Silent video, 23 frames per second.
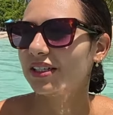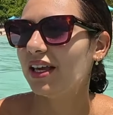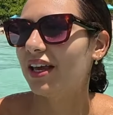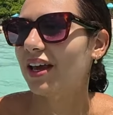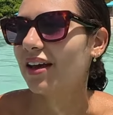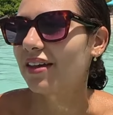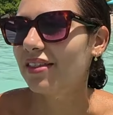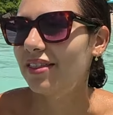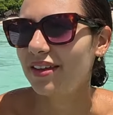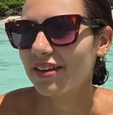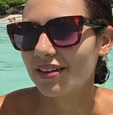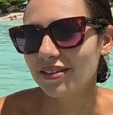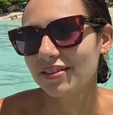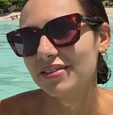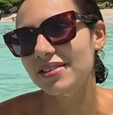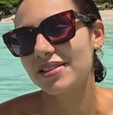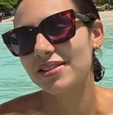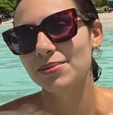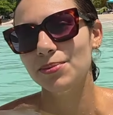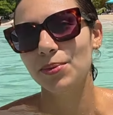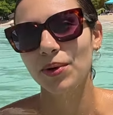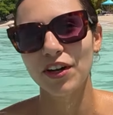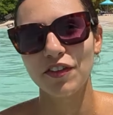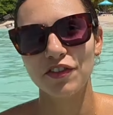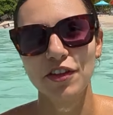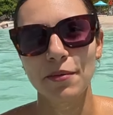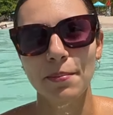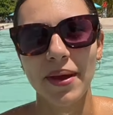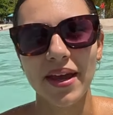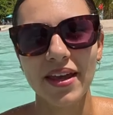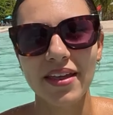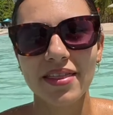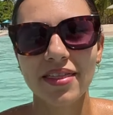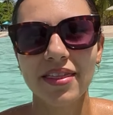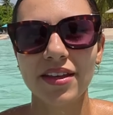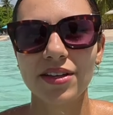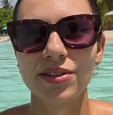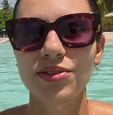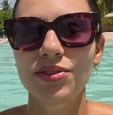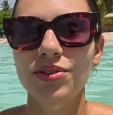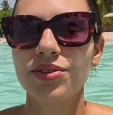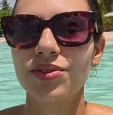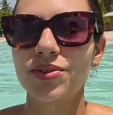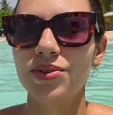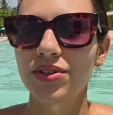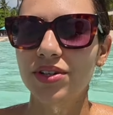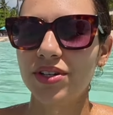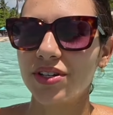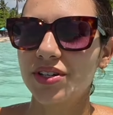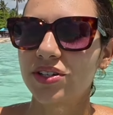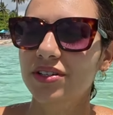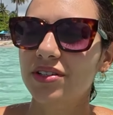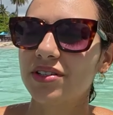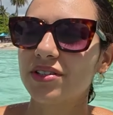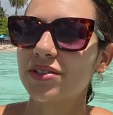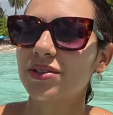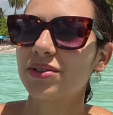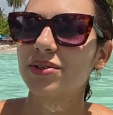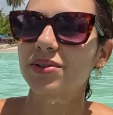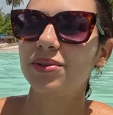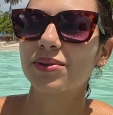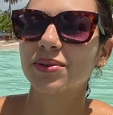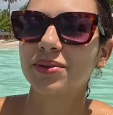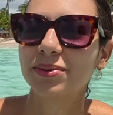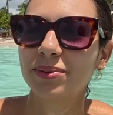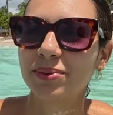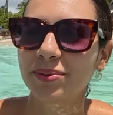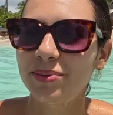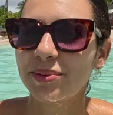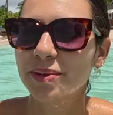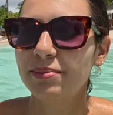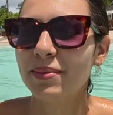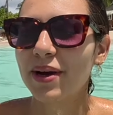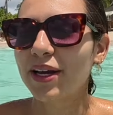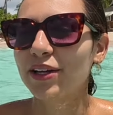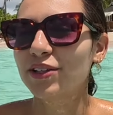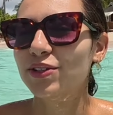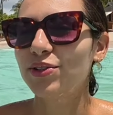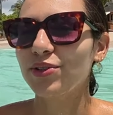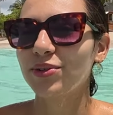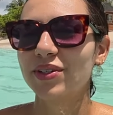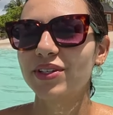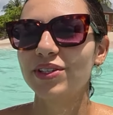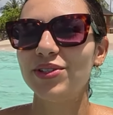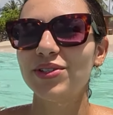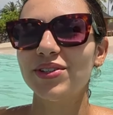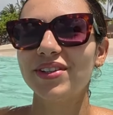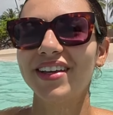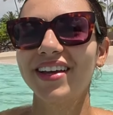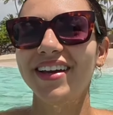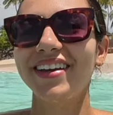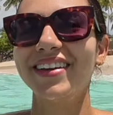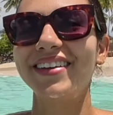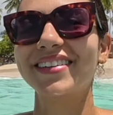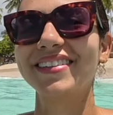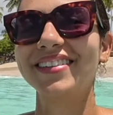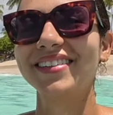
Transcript: Yeah, I think it's one of the main things you do here, so might do it today.